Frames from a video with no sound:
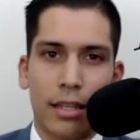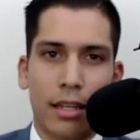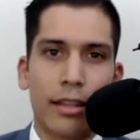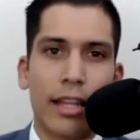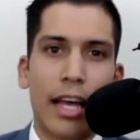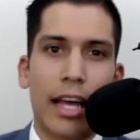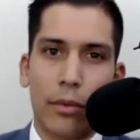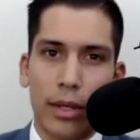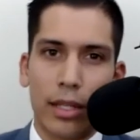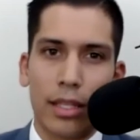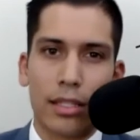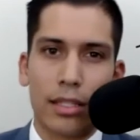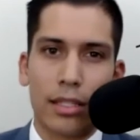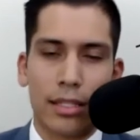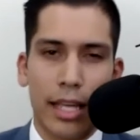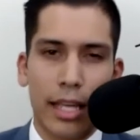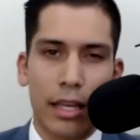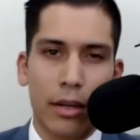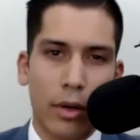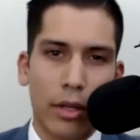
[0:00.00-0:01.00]
on that real
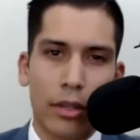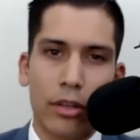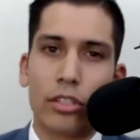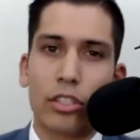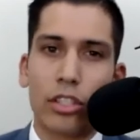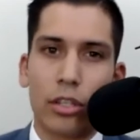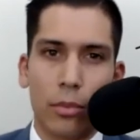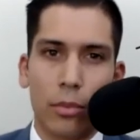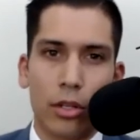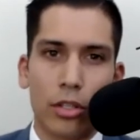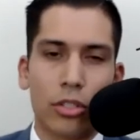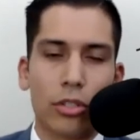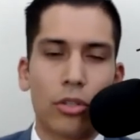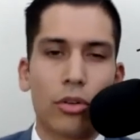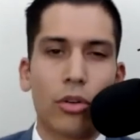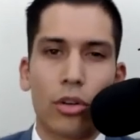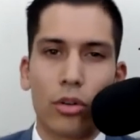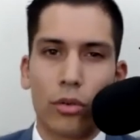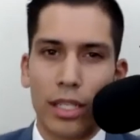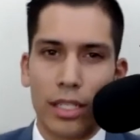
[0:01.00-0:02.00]
estate, whether it's commercial
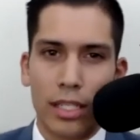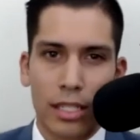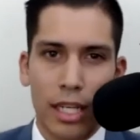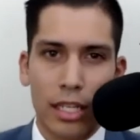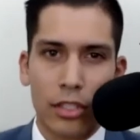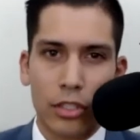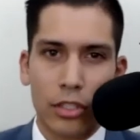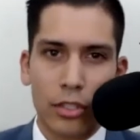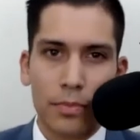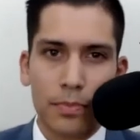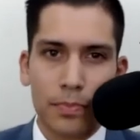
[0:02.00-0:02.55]
or residential.